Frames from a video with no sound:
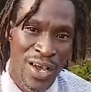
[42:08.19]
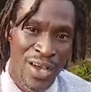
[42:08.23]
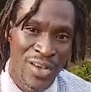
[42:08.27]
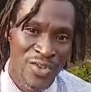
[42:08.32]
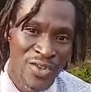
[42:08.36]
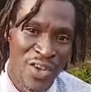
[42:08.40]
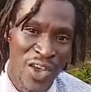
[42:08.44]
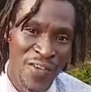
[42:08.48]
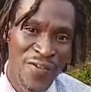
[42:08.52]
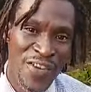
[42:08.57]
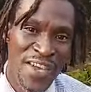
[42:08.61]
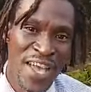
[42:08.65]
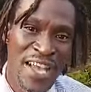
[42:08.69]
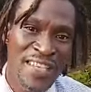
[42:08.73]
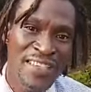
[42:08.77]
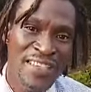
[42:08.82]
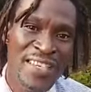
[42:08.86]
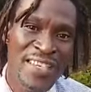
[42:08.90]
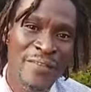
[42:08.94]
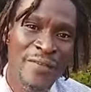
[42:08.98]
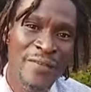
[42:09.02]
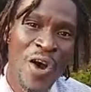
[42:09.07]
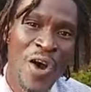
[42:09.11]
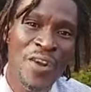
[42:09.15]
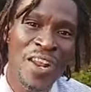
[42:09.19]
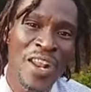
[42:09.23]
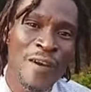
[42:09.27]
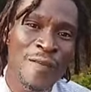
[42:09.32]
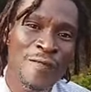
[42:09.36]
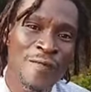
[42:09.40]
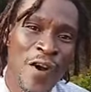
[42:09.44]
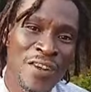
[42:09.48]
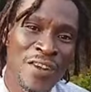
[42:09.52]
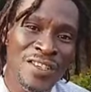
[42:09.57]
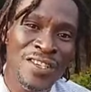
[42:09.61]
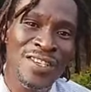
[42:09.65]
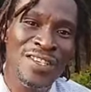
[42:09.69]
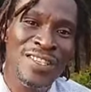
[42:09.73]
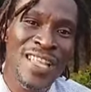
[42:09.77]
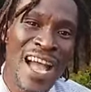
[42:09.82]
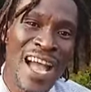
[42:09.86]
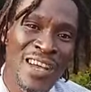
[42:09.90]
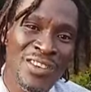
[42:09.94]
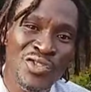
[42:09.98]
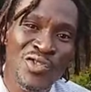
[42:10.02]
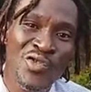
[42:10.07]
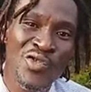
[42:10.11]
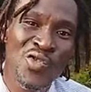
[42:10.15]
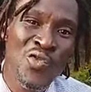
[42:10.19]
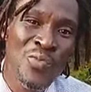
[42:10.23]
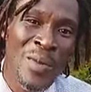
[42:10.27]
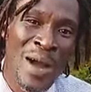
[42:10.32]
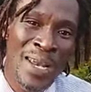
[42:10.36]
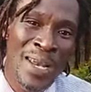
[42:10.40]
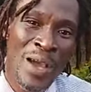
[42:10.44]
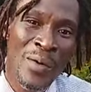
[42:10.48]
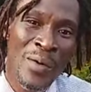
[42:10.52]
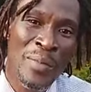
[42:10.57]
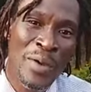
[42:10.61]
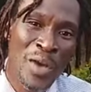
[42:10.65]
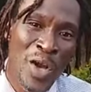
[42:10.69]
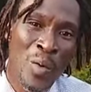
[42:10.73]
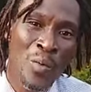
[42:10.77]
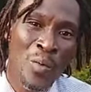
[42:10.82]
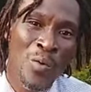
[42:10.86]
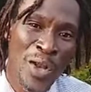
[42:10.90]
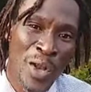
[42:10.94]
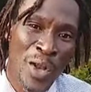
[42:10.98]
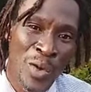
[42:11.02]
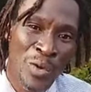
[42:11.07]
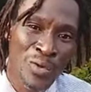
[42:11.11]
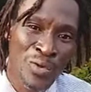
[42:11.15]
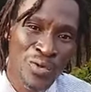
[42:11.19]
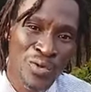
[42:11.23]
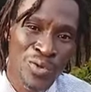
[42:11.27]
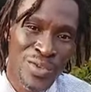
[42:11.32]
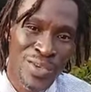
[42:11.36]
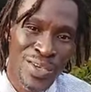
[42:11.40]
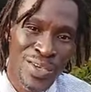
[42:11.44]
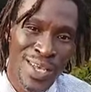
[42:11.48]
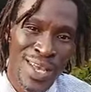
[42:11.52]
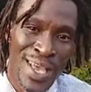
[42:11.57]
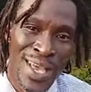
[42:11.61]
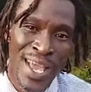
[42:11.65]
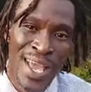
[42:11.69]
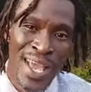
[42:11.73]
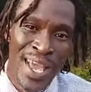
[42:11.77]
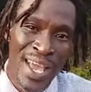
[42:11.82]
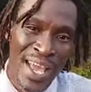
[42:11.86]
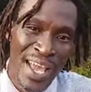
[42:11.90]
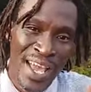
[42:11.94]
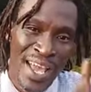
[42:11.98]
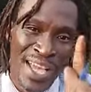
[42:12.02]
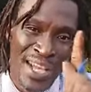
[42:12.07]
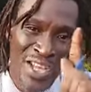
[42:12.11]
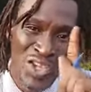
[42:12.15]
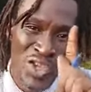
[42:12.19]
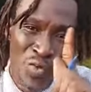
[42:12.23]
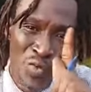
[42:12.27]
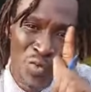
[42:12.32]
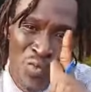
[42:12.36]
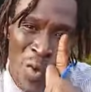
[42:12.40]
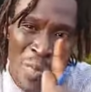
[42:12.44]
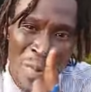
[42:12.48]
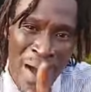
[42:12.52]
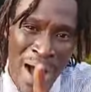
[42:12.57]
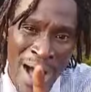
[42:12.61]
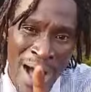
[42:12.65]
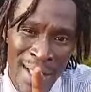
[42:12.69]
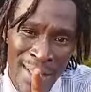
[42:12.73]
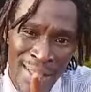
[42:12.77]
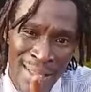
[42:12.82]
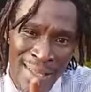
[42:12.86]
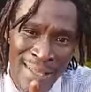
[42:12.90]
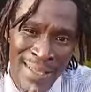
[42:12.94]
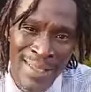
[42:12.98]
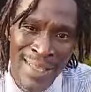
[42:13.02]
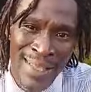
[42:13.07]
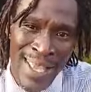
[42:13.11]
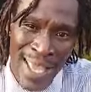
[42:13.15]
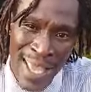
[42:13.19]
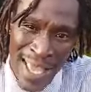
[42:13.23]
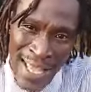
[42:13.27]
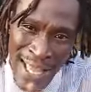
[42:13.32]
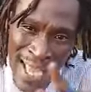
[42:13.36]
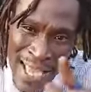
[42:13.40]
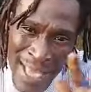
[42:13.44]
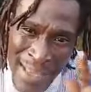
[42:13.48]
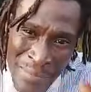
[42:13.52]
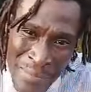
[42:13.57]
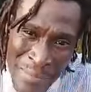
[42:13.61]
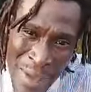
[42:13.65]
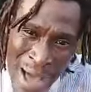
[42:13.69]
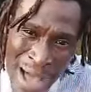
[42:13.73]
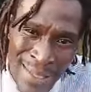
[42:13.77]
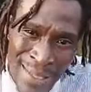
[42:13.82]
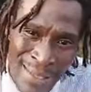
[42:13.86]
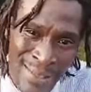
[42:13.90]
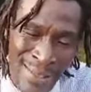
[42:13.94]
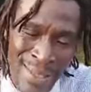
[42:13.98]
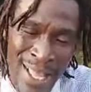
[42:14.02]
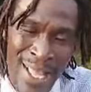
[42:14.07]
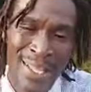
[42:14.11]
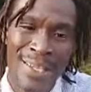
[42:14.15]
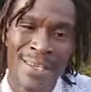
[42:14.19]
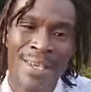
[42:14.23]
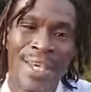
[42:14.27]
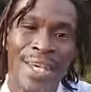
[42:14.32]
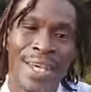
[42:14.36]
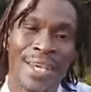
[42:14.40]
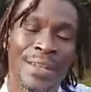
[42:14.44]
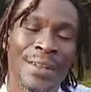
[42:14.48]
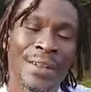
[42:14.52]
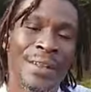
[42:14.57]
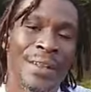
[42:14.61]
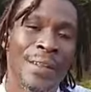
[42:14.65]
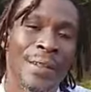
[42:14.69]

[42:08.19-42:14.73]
So if you get 740,000 women and will become widows, each woman and uh, a man then kill.